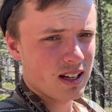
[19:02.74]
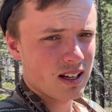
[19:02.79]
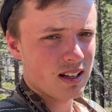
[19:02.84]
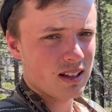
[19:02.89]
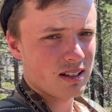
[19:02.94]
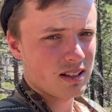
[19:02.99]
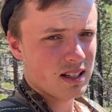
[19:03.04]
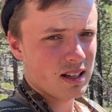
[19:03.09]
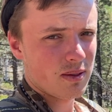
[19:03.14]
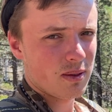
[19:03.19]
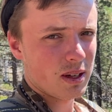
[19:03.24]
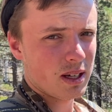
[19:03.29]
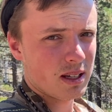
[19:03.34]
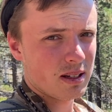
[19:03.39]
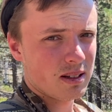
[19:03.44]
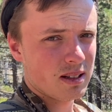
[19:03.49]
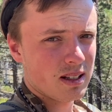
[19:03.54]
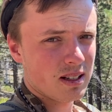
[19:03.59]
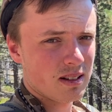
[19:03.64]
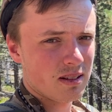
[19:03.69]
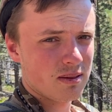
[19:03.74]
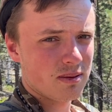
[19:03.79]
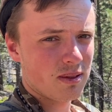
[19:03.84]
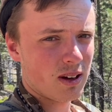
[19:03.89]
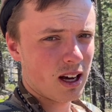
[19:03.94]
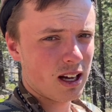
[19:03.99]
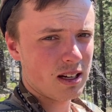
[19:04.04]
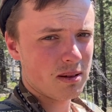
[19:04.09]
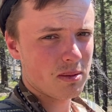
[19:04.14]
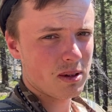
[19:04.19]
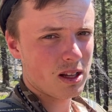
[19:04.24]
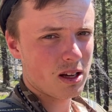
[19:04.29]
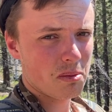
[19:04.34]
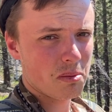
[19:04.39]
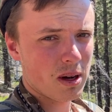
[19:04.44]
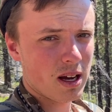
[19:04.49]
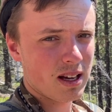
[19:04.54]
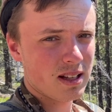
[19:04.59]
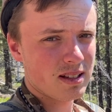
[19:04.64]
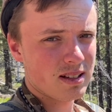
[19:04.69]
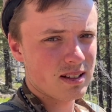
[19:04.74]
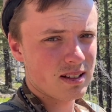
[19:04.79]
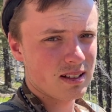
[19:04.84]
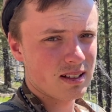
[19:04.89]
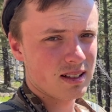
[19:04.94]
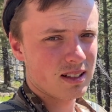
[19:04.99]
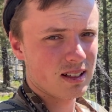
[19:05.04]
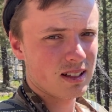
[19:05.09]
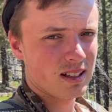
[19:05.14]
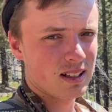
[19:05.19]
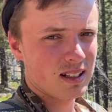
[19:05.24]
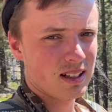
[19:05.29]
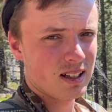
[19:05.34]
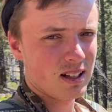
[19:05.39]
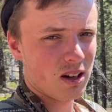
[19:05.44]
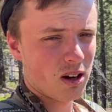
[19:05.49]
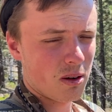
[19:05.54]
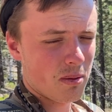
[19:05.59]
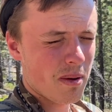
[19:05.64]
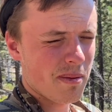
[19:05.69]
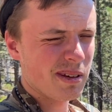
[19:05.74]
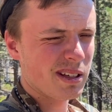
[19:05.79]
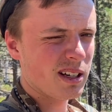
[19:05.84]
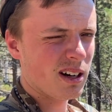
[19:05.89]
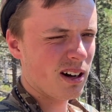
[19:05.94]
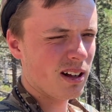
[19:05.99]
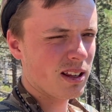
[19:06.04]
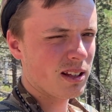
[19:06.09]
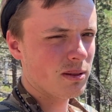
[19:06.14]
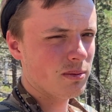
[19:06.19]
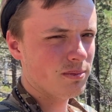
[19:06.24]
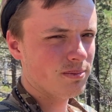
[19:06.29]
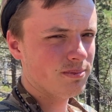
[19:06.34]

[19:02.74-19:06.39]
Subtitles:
See if we can find them in their beds. Maybe call them.